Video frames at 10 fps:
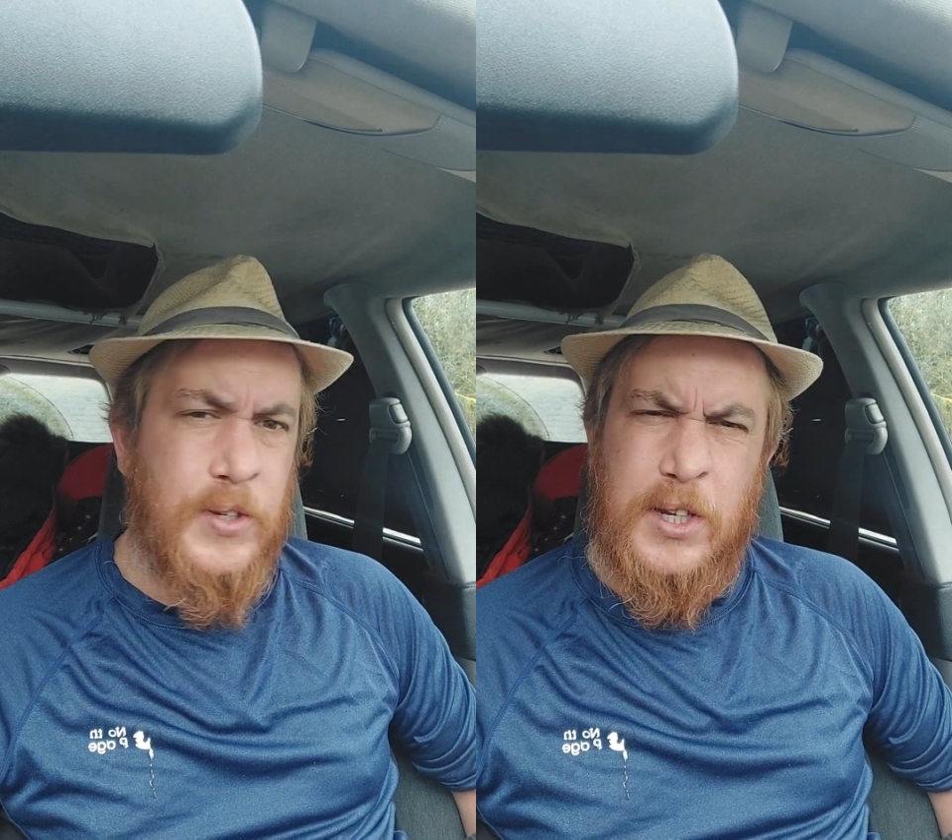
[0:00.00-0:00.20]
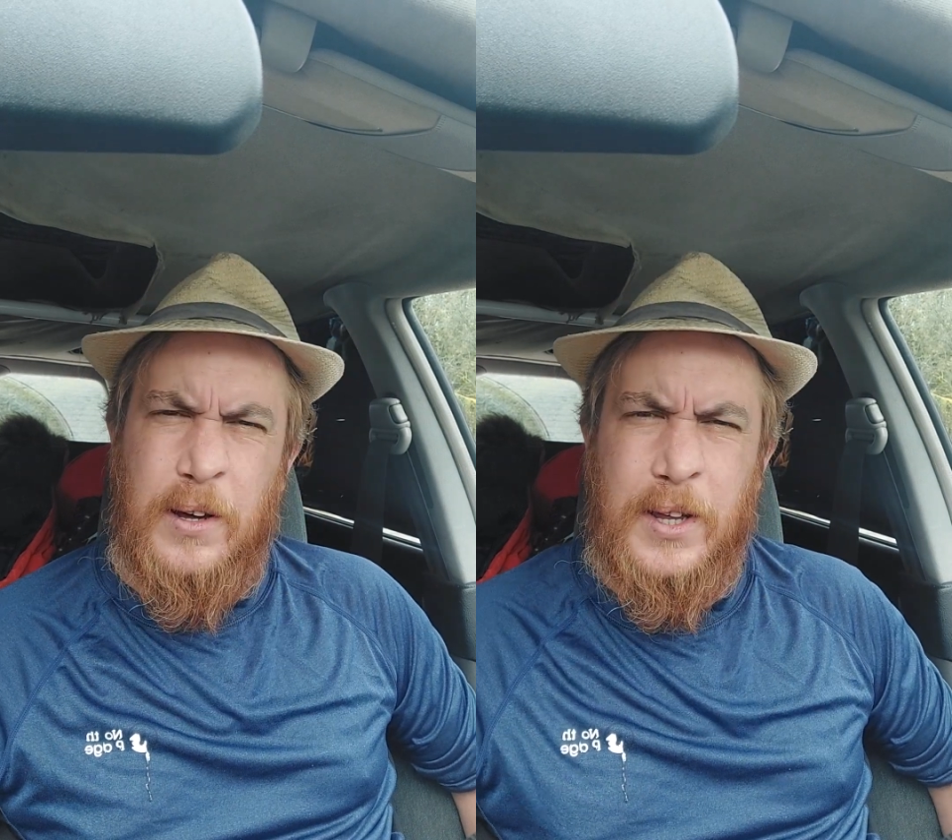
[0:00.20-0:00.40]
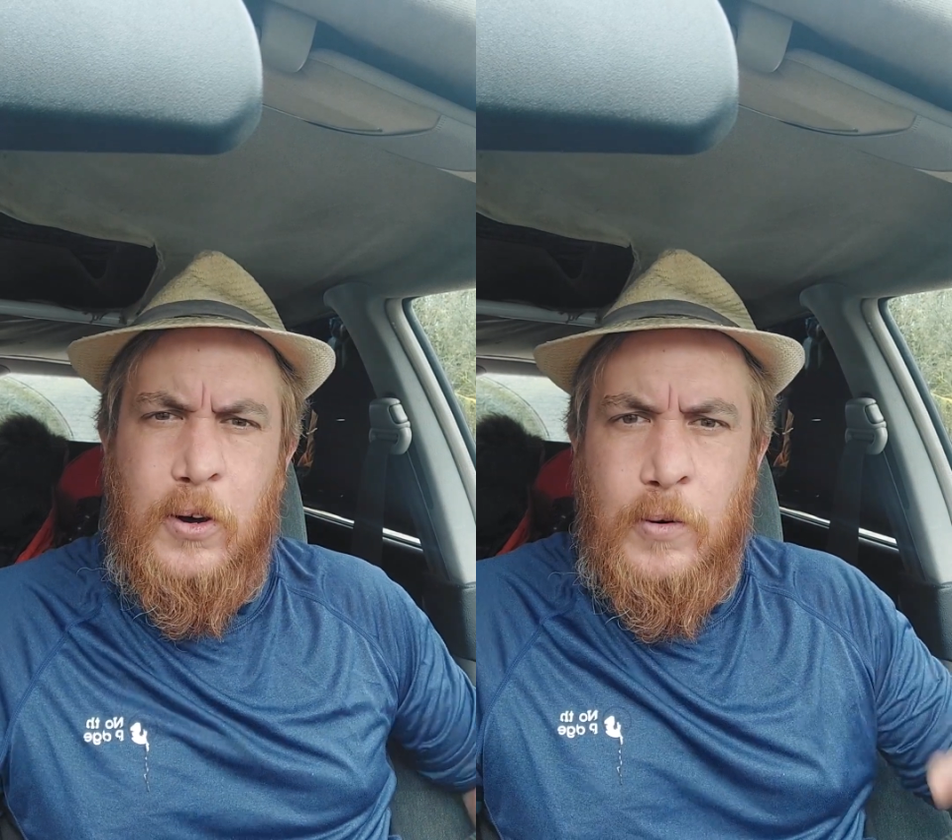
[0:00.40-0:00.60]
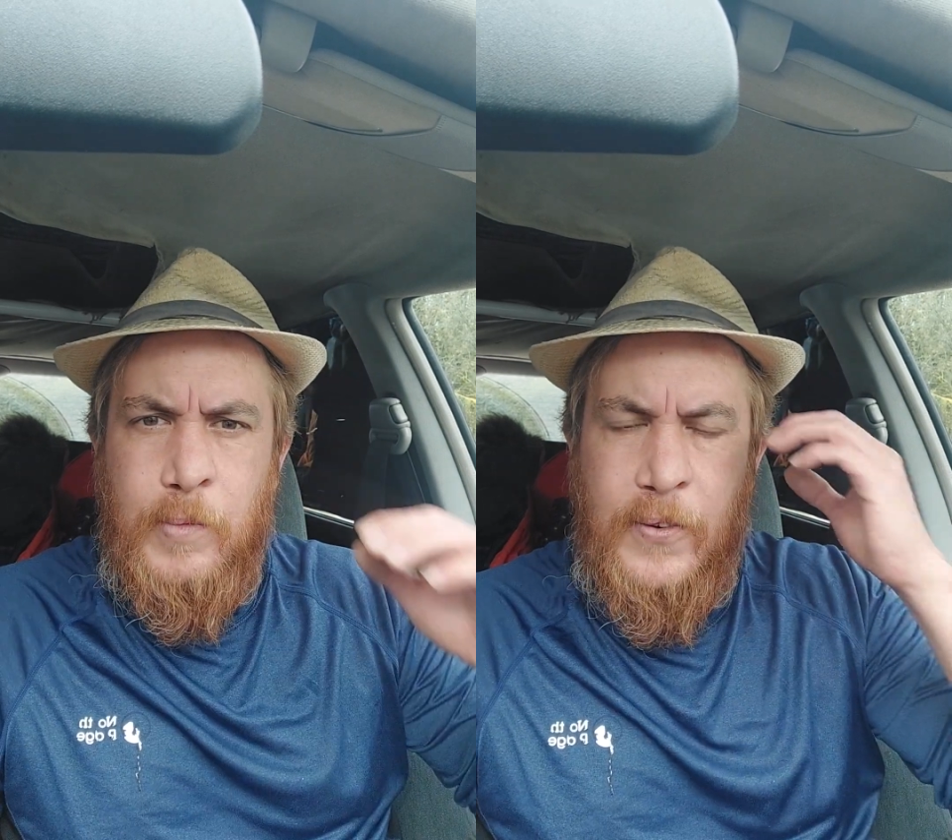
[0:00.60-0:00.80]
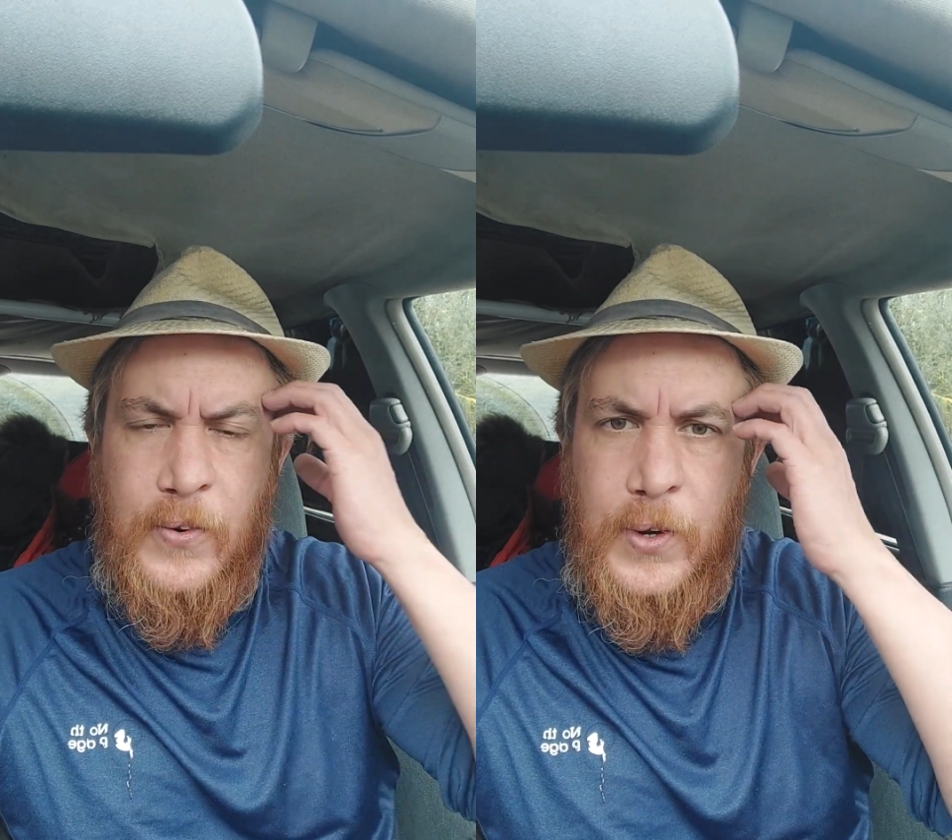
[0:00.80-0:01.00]
Starting to go off
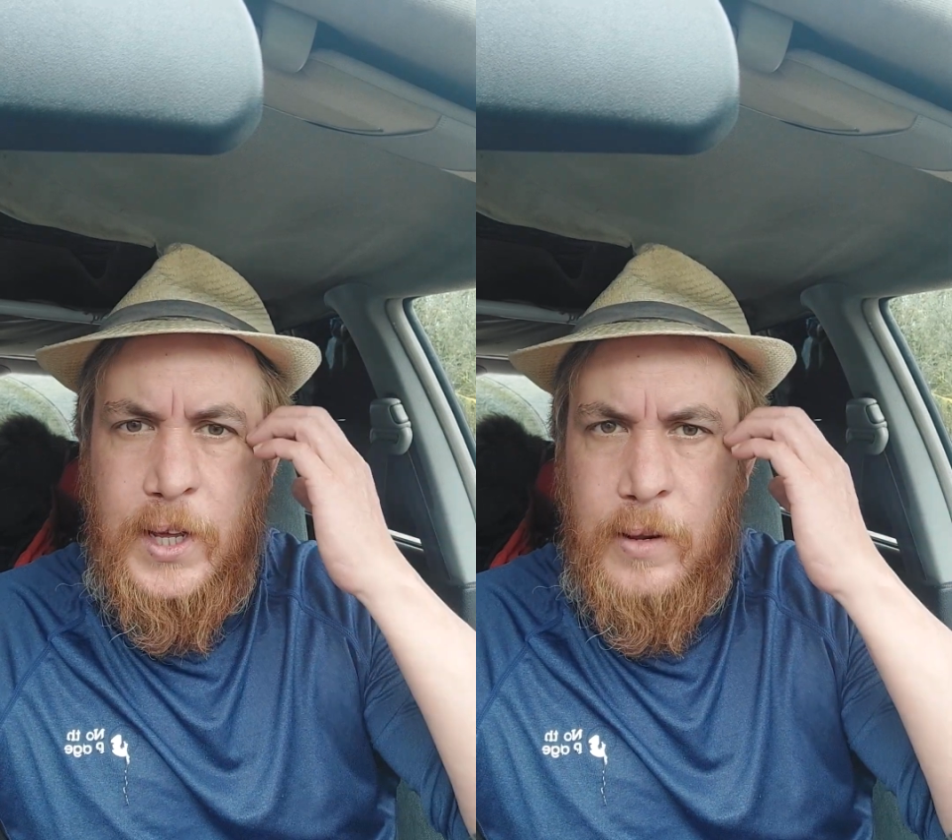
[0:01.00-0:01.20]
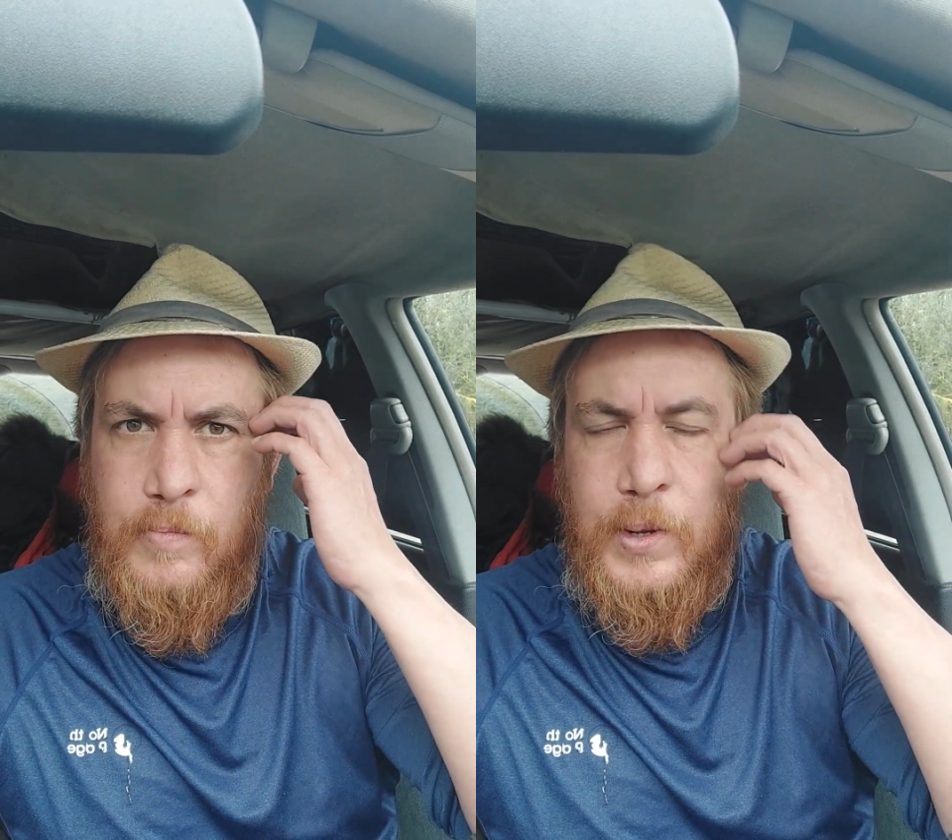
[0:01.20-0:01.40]
my food again.